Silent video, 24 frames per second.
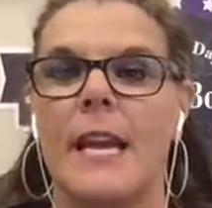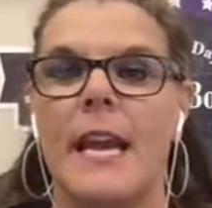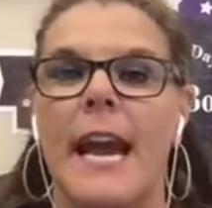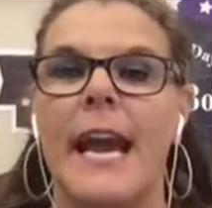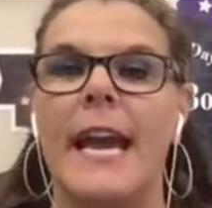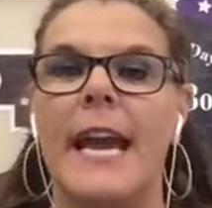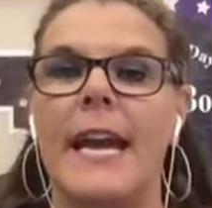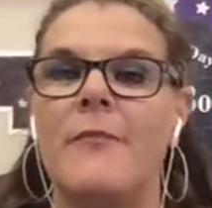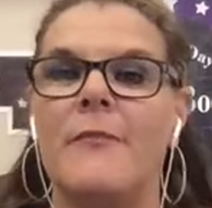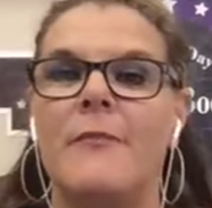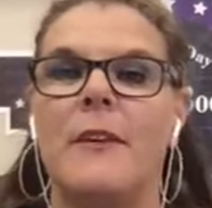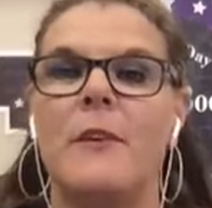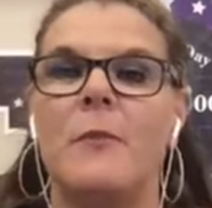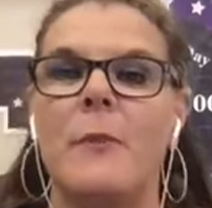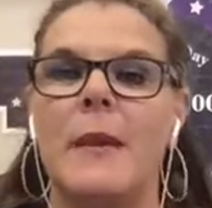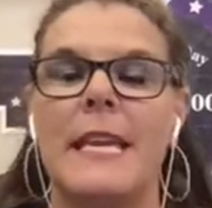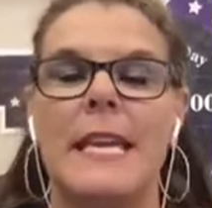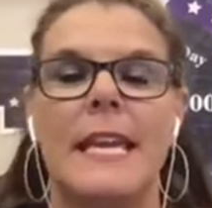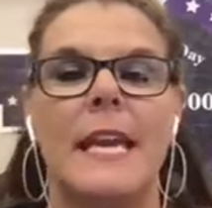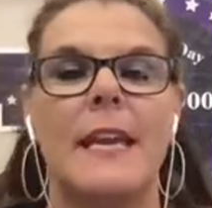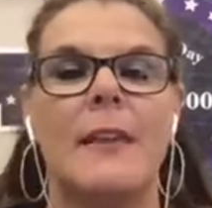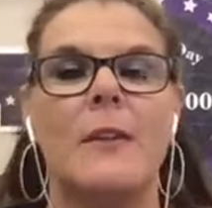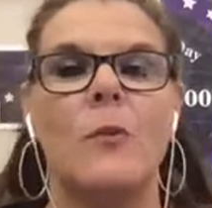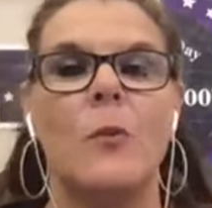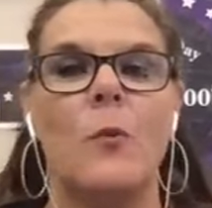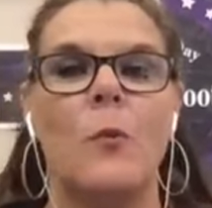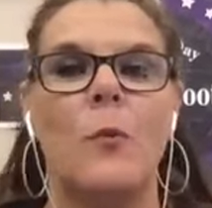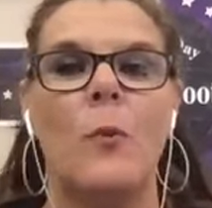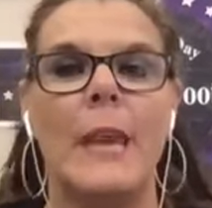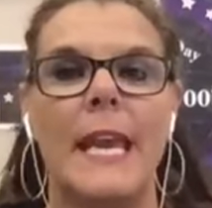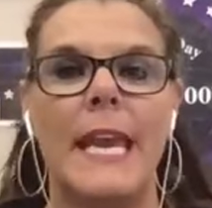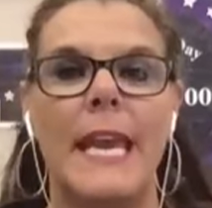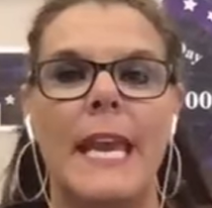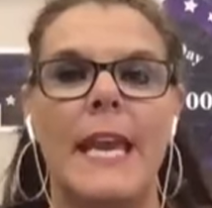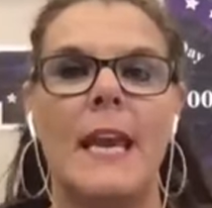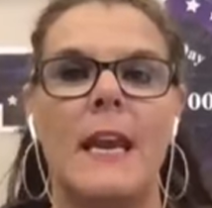I had a fun weekend.
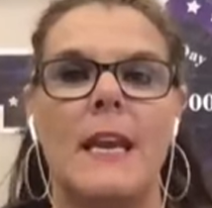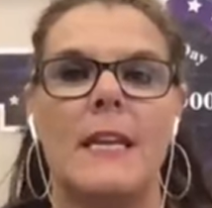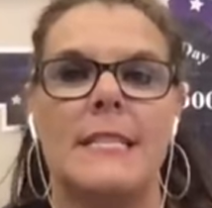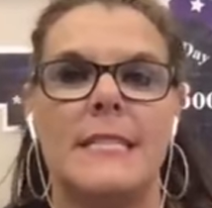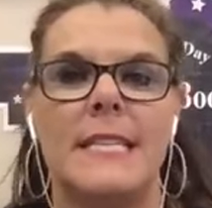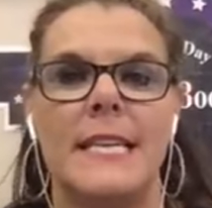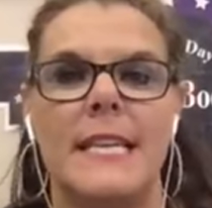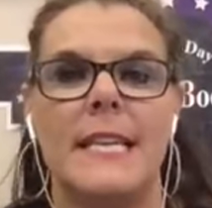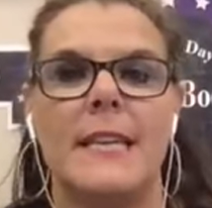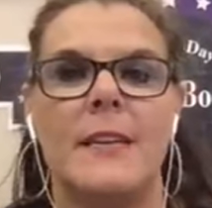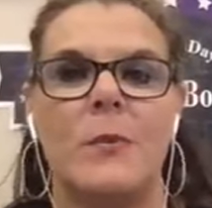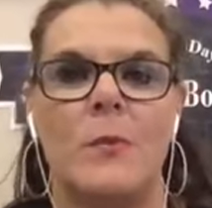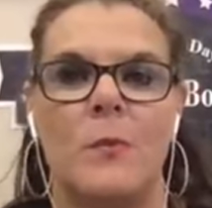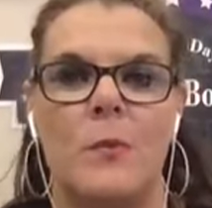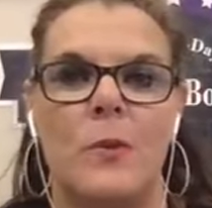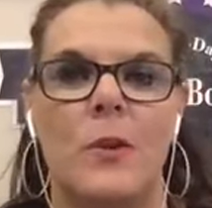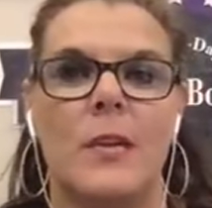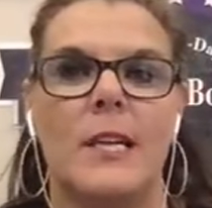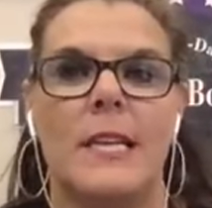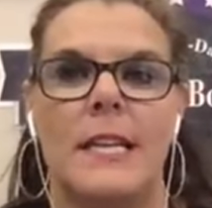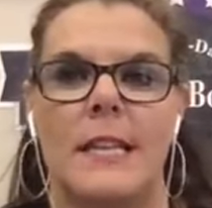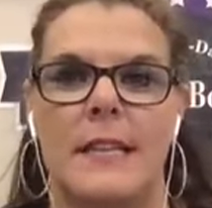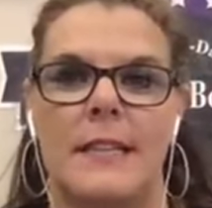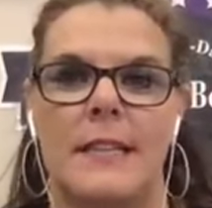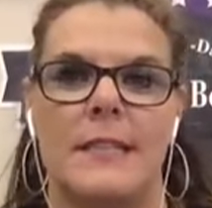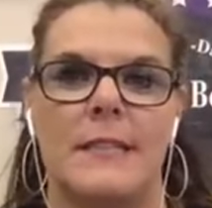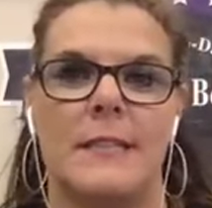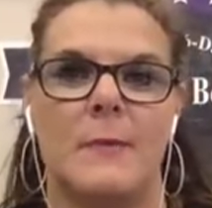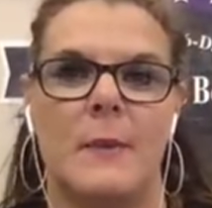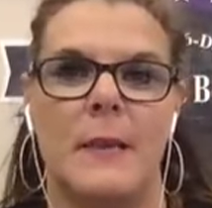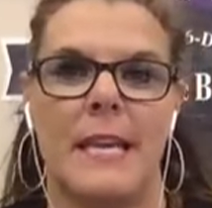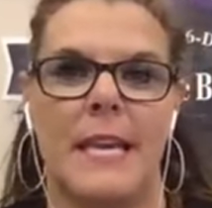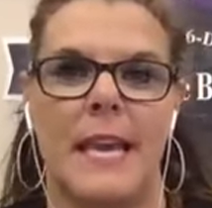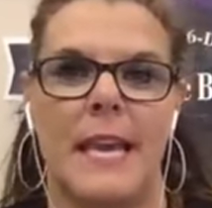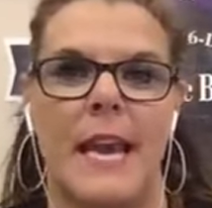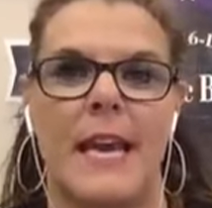We did wood this
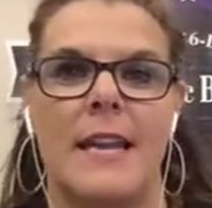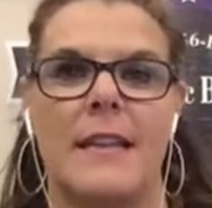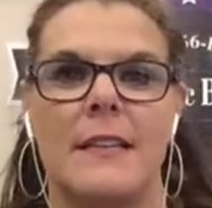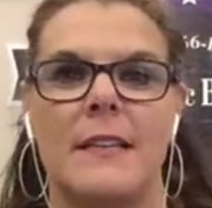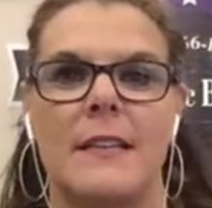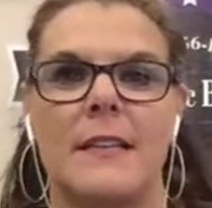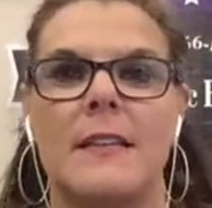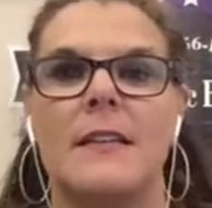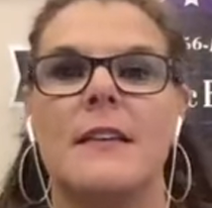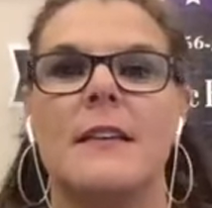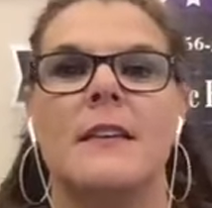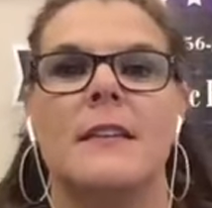weekend.